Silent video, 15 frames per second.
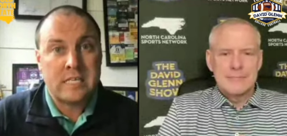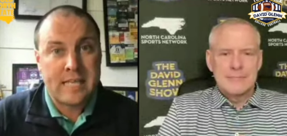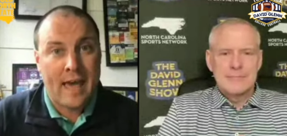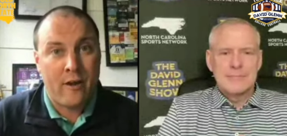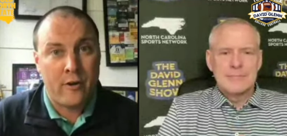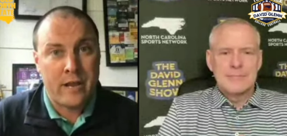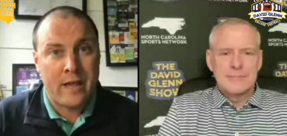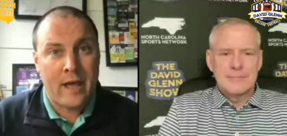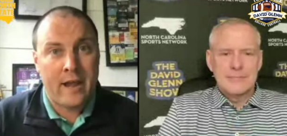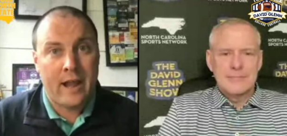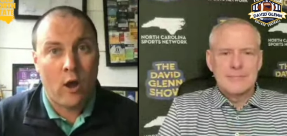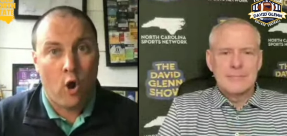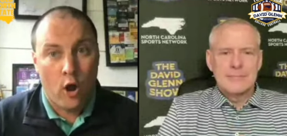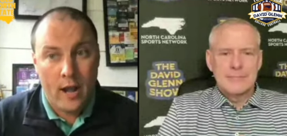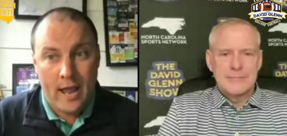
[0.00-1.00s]
Speaker 1: Saturday night
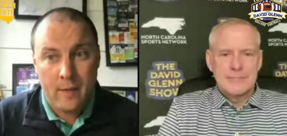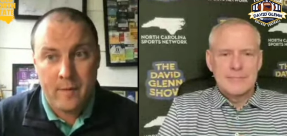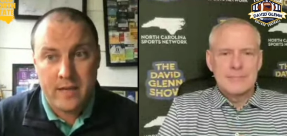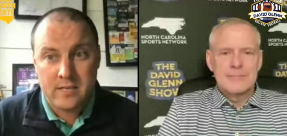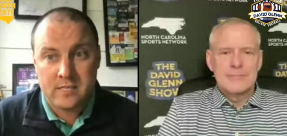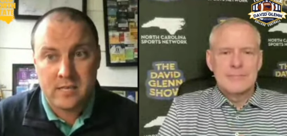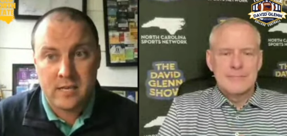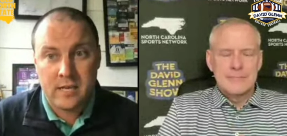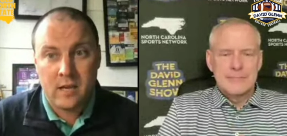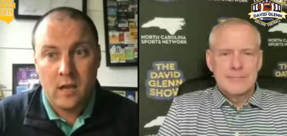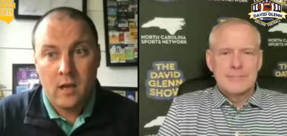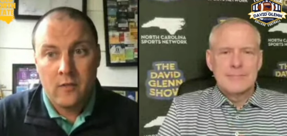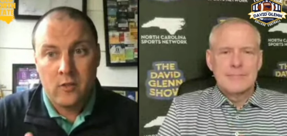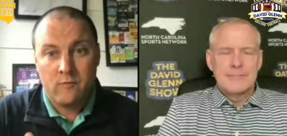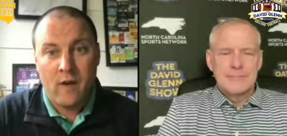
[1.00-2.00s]
on ABC.
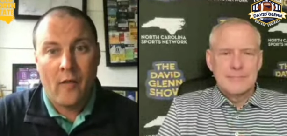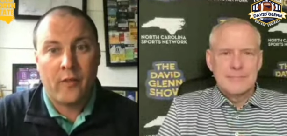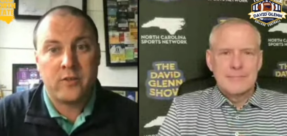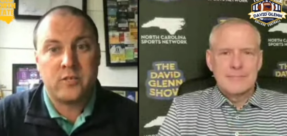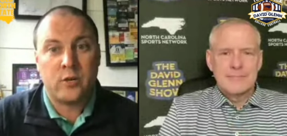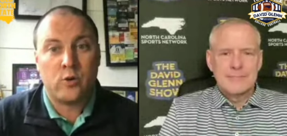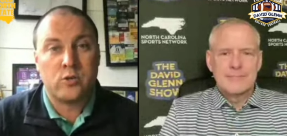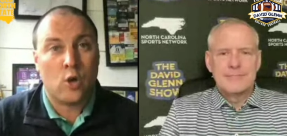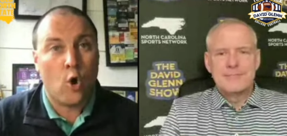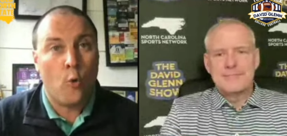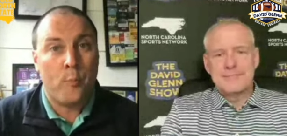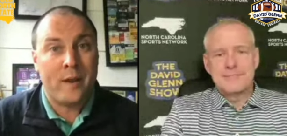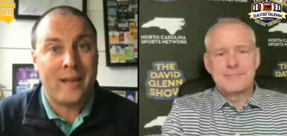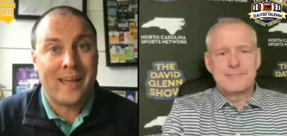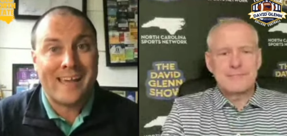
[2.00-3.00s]
The Volunteers
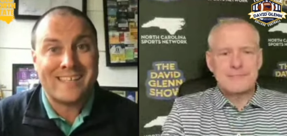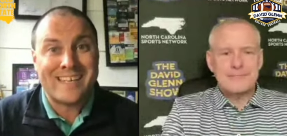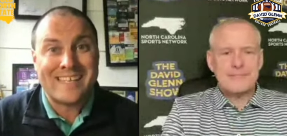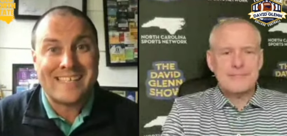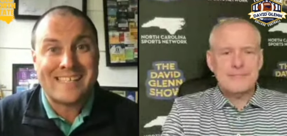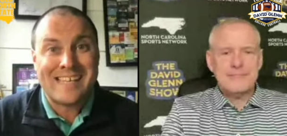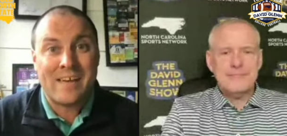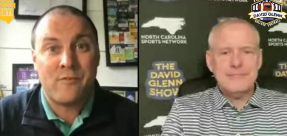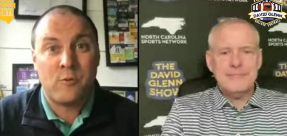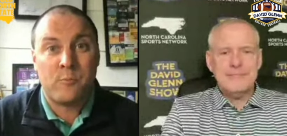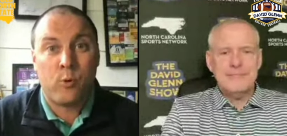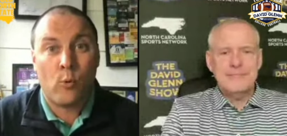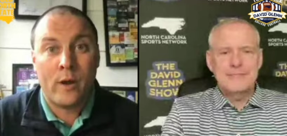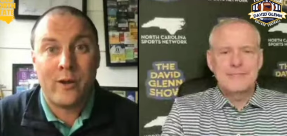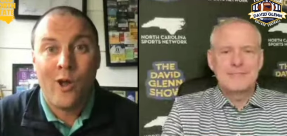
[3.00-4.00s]
opening as a
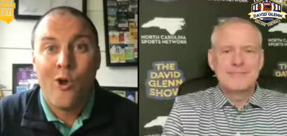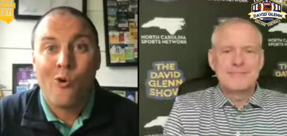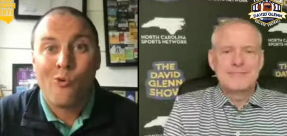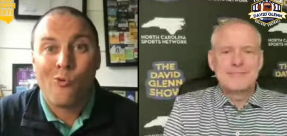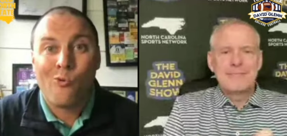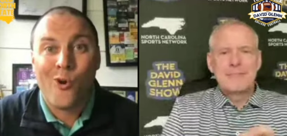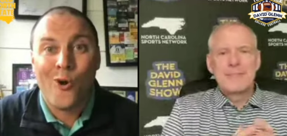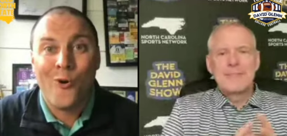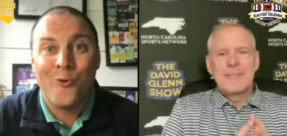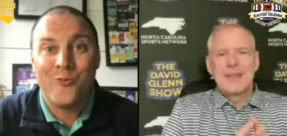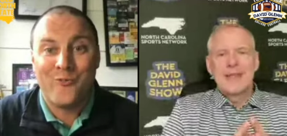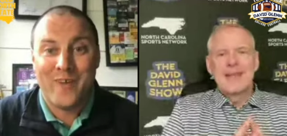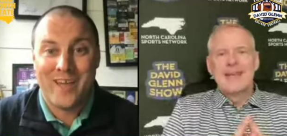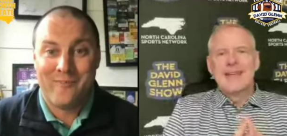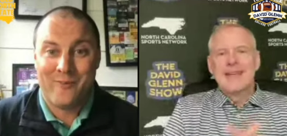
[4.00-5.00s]
seven-point road
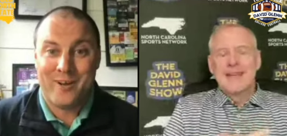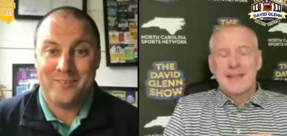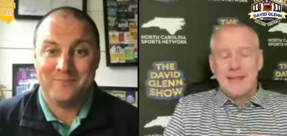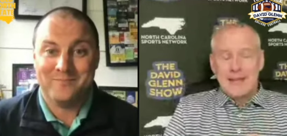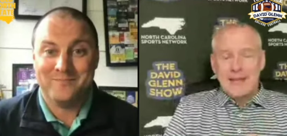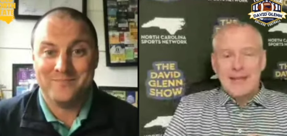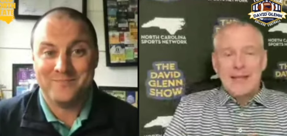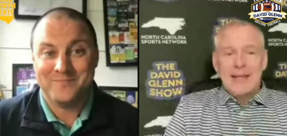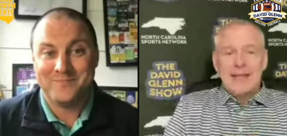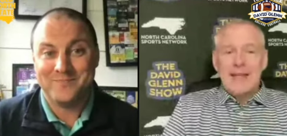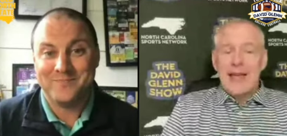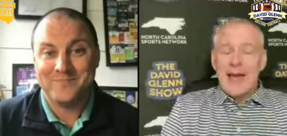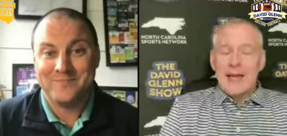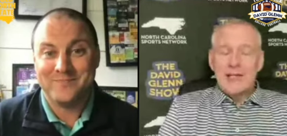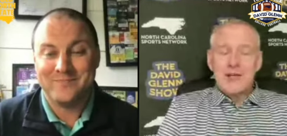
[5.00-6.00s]
favorite.
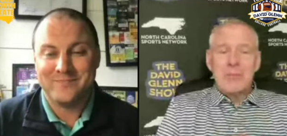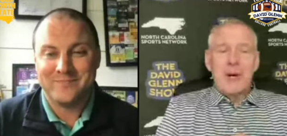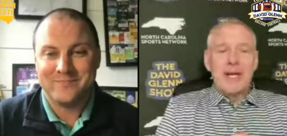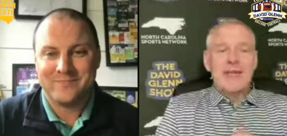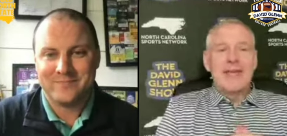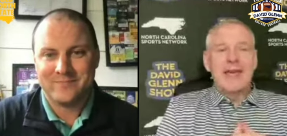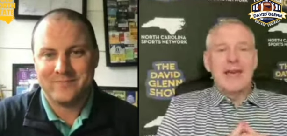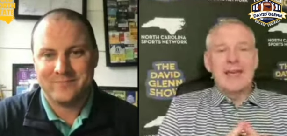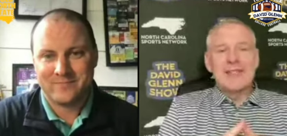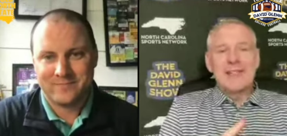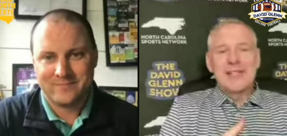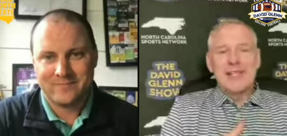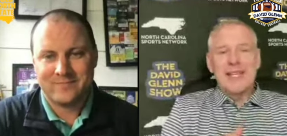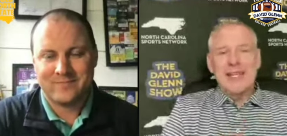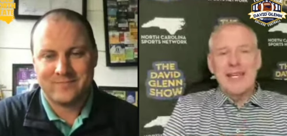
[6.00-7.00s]
Speaker 2: Yeah, as you might
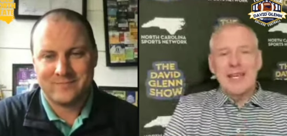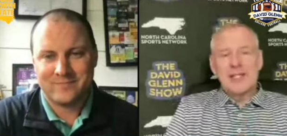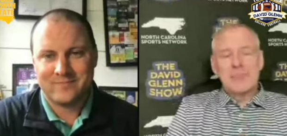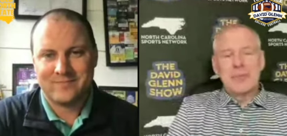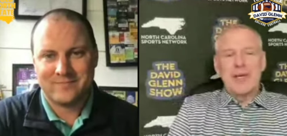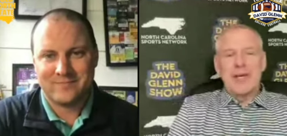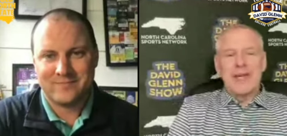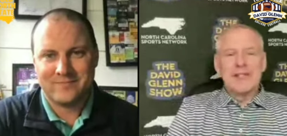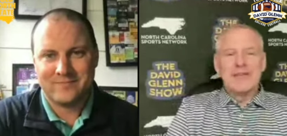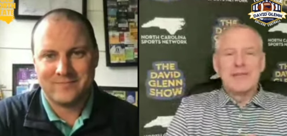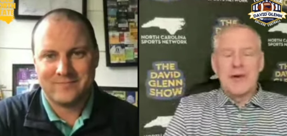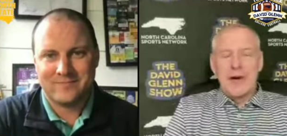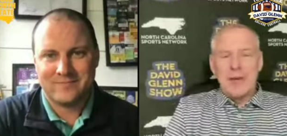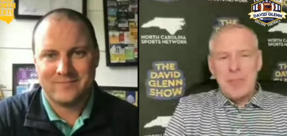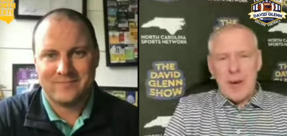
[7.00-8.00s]
guess, ESPN's
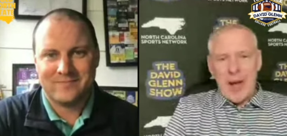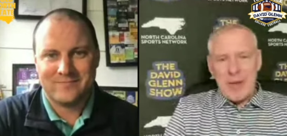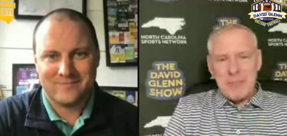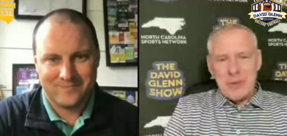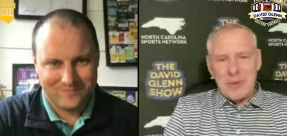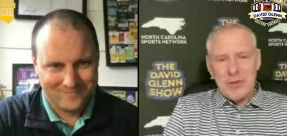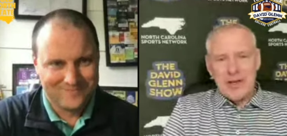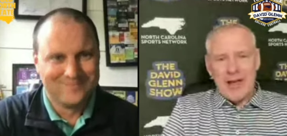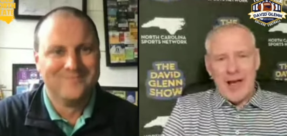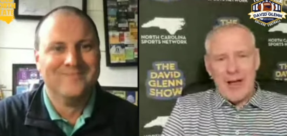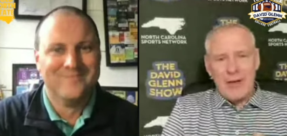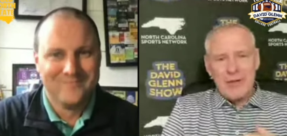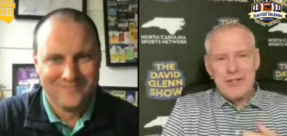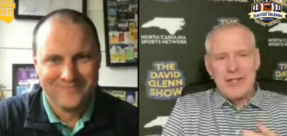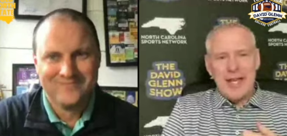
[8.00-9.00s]
very popular
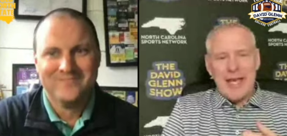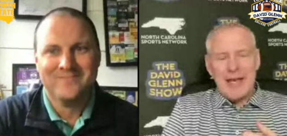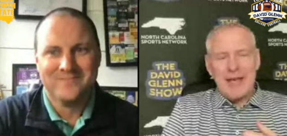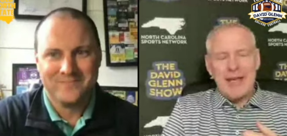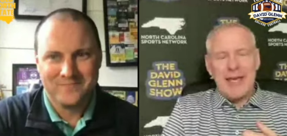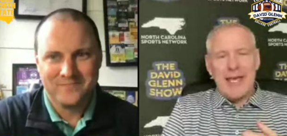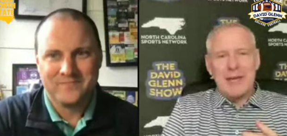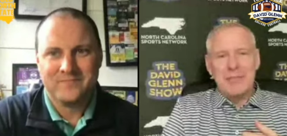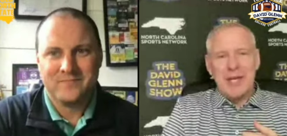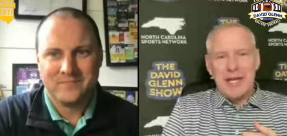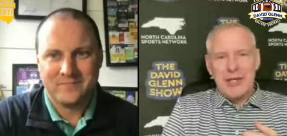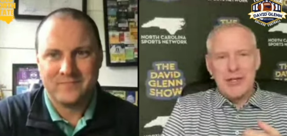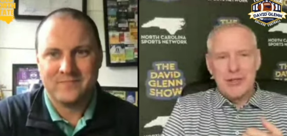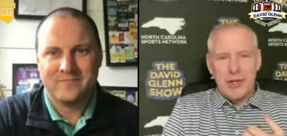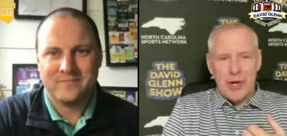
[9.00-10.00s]
college day, game
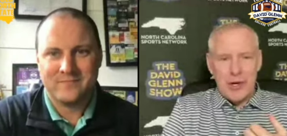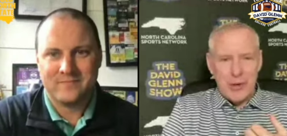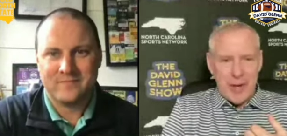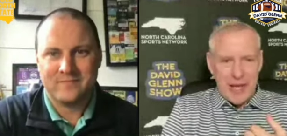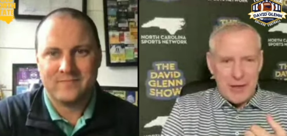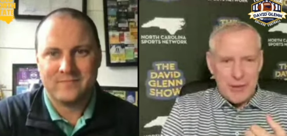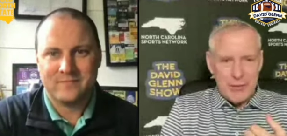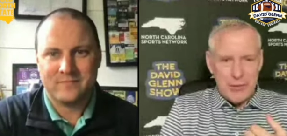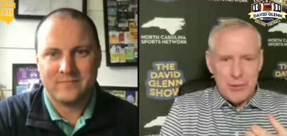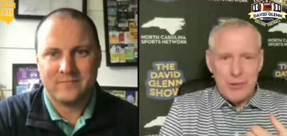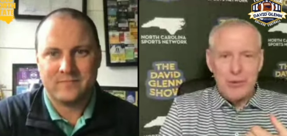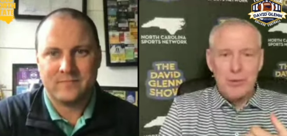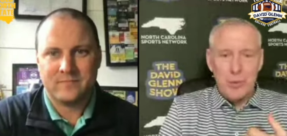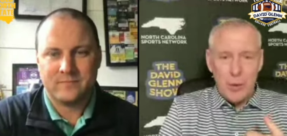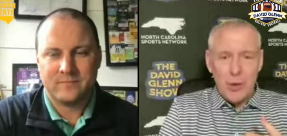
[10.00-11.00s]
day show and
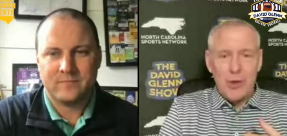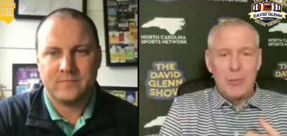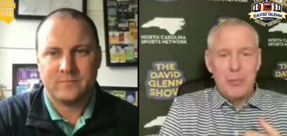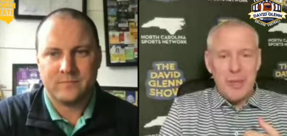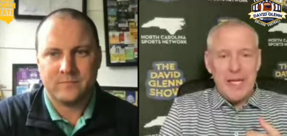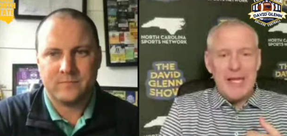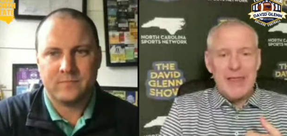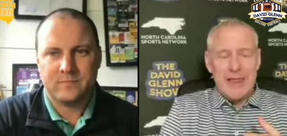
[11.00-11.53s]
crew will be